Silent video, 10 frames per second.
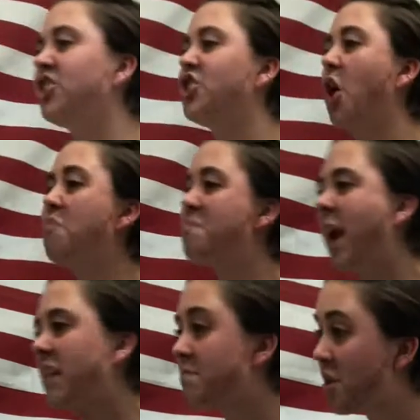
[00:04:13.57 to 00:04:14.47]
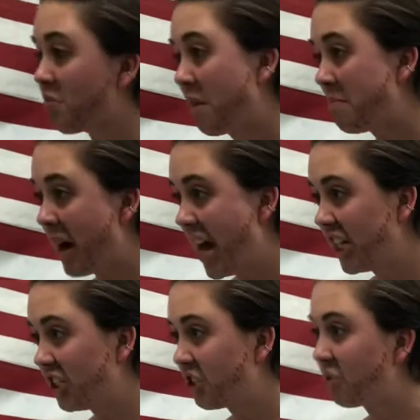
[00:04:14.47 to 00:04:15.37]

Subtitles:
don't make me remind